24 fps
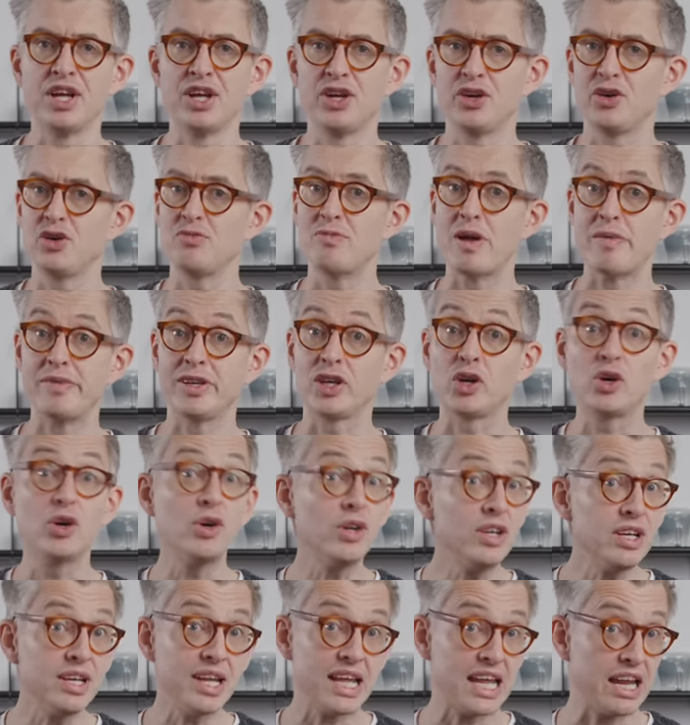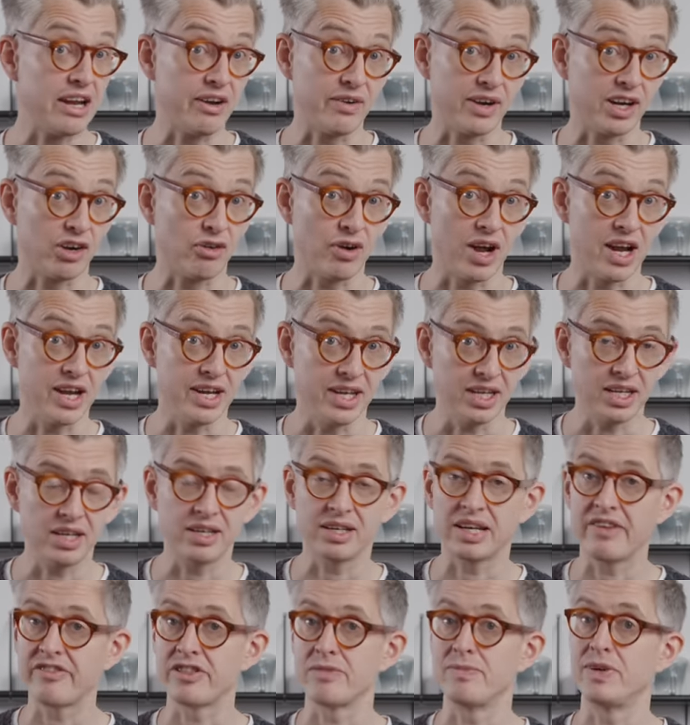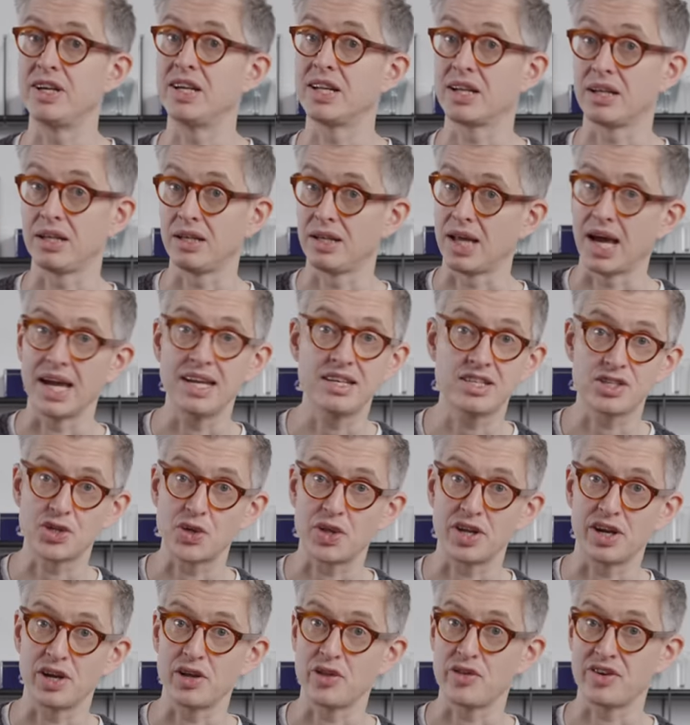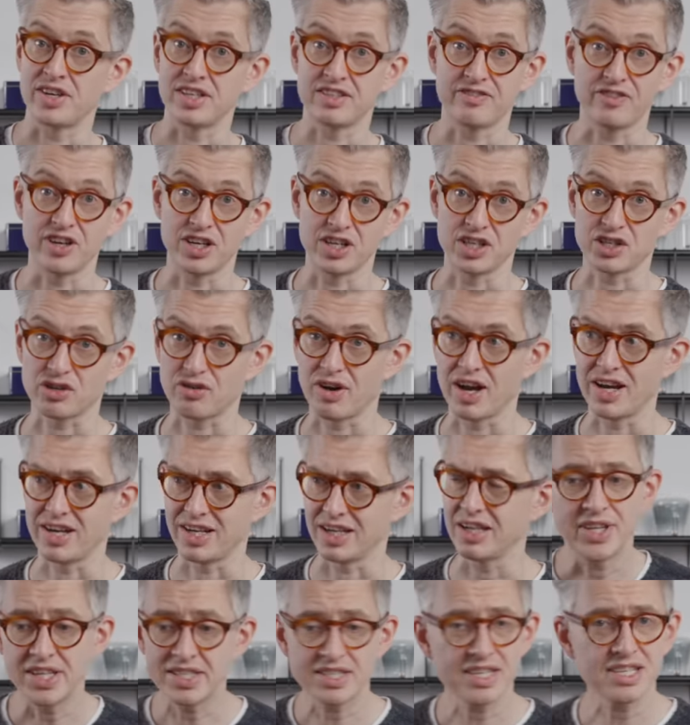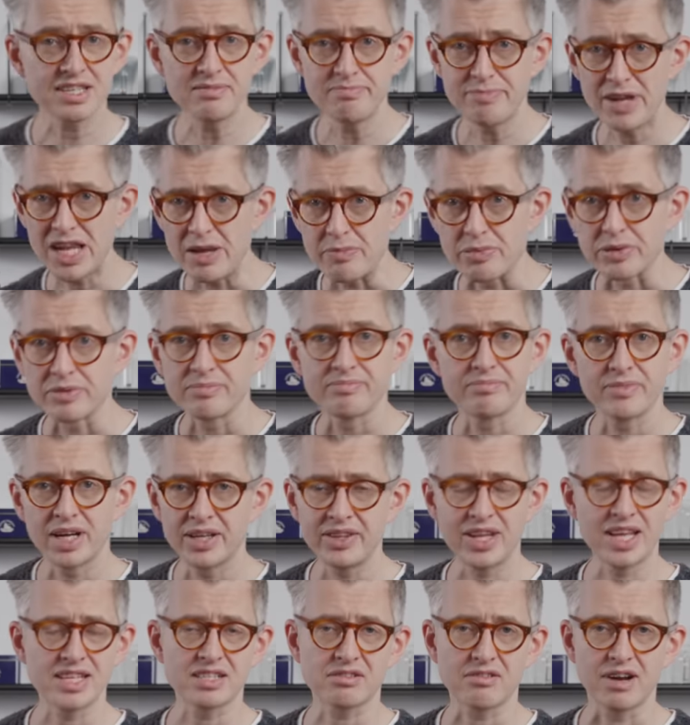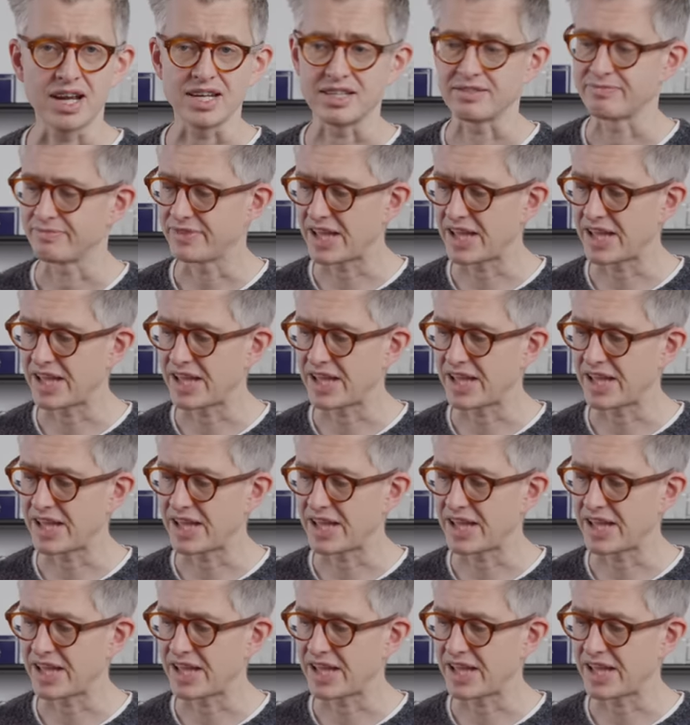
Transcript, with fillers: who maybe couldn't hear it grinding and give them a little light so they know that it's finished grinding. This doesn't beep, and that's great.